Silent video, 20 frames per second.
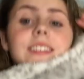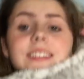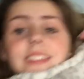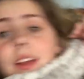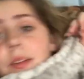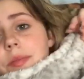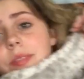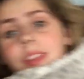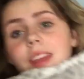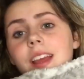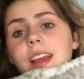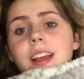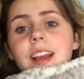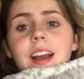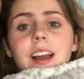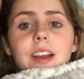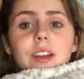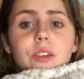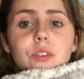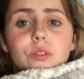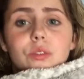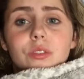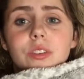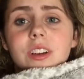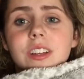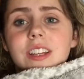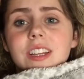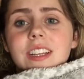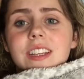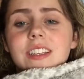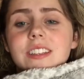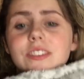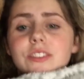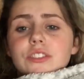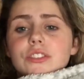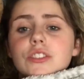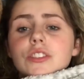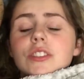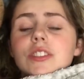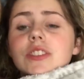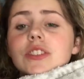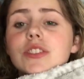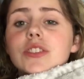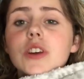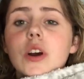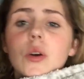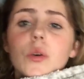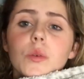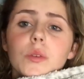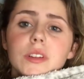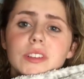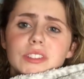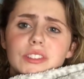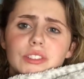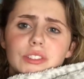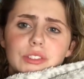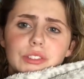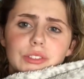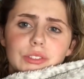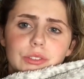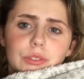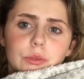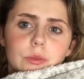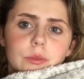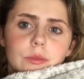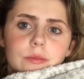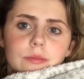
Something I really just don't want to do.